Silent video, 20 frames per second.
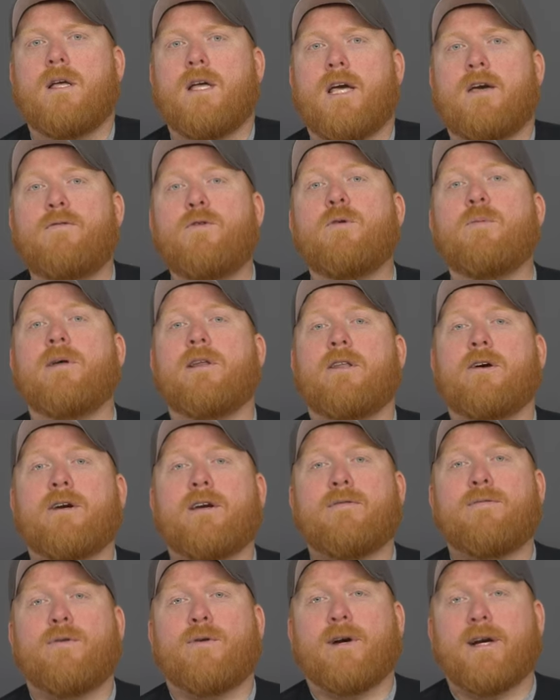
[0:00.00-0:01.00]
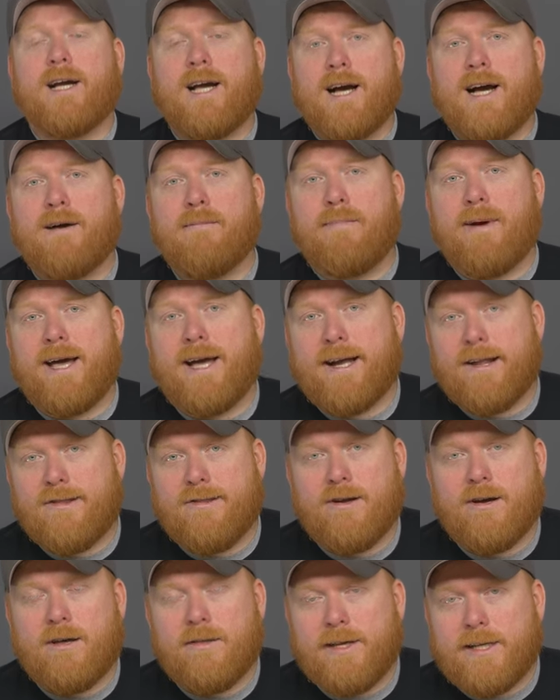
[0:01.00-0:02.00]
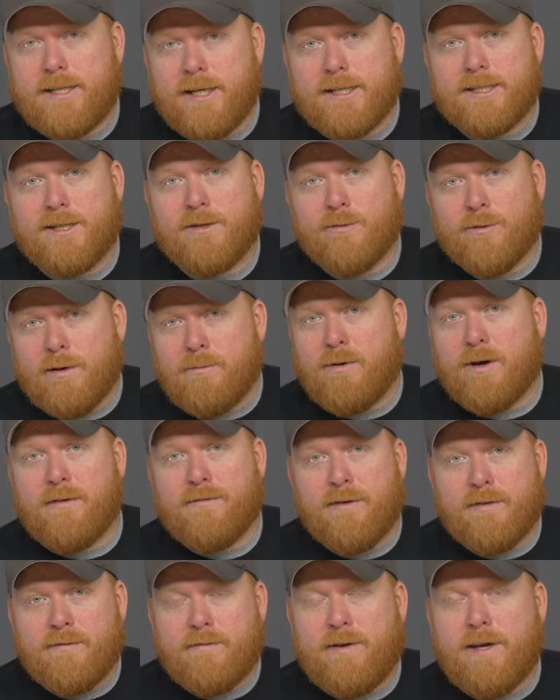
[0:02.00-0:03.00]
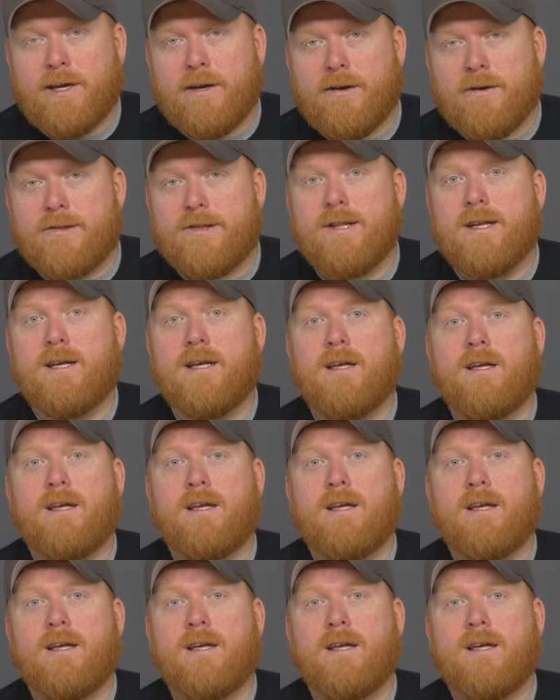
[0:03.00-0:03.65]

If you've been looking for a compact saw that doesn't rip off your fingers,